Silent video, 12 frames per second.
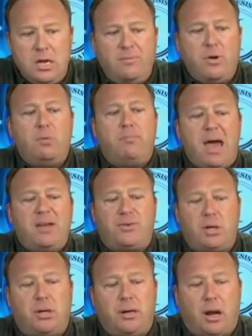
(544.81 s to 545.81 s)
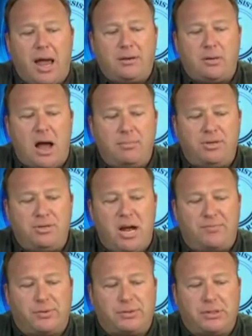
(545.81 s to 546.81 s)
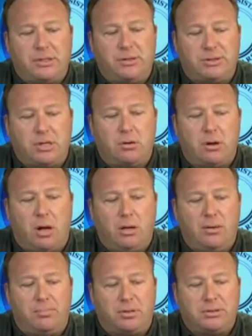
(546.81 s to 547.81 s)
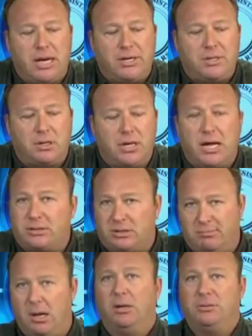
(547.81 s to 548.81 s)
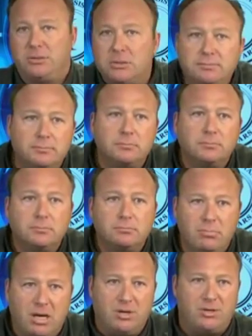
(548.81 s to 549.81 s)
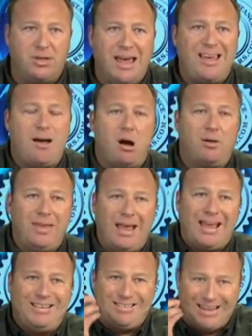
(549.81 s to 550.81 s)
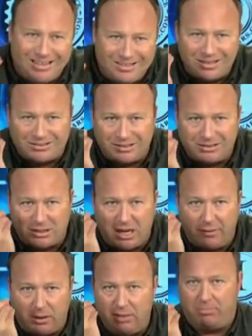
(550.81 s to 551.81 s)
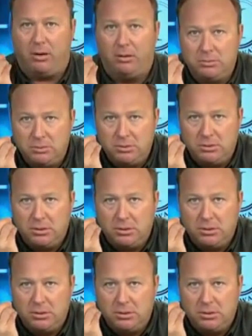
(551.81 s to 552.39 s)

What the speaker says: If you basically are like Thomas Jefferson, the so-called liberals hate your guts the most, because they are the antithesis of a liberal.